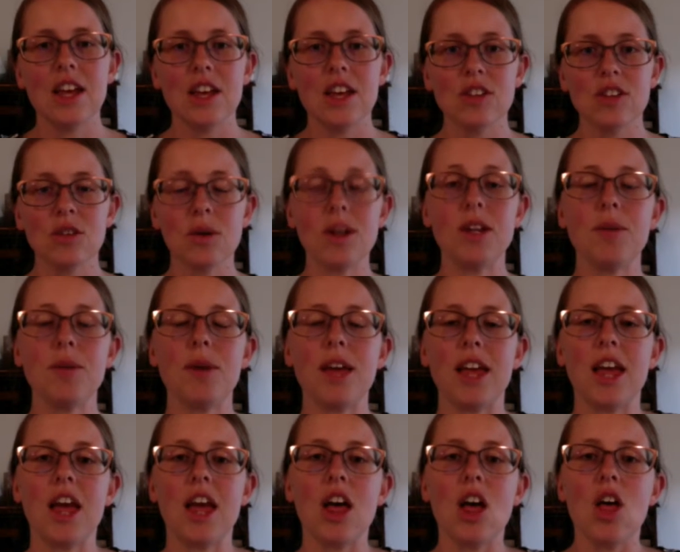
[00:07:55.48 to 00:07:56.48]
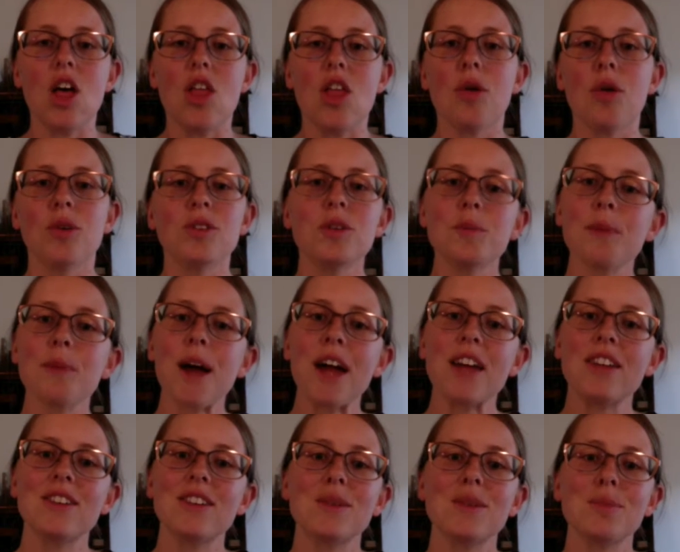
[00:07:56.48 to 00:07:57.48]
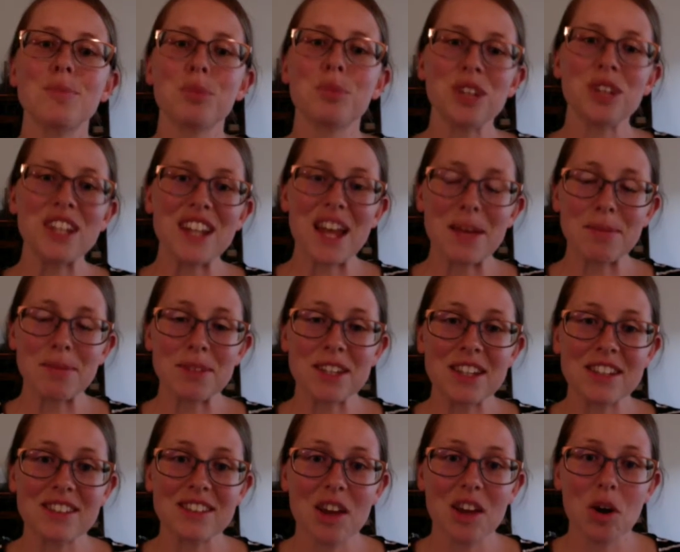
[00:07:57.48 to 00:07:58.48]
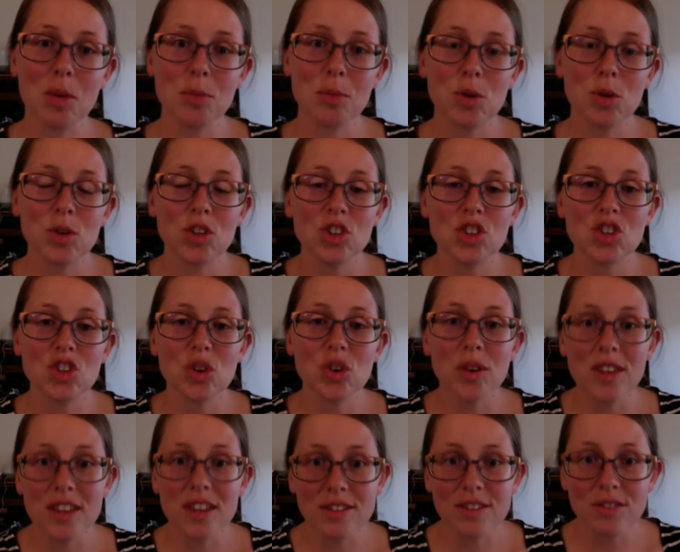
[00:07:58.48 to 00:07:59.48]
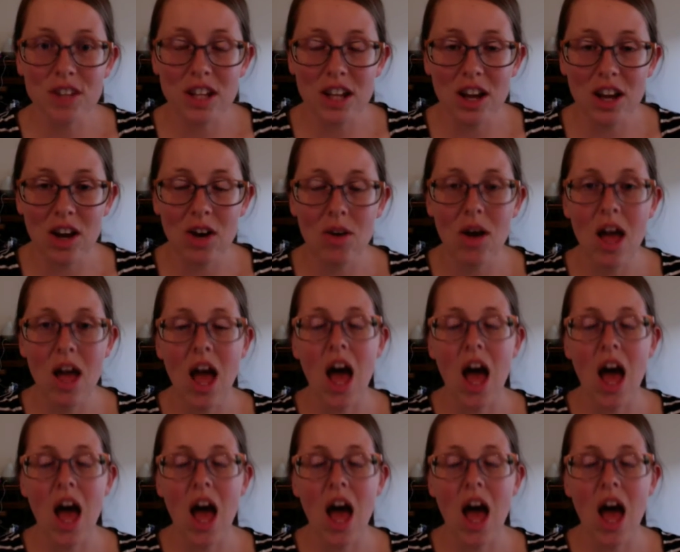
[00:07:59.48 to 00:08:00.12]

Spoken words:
So anyway, those are my spring empties. I hope you enjoy this video.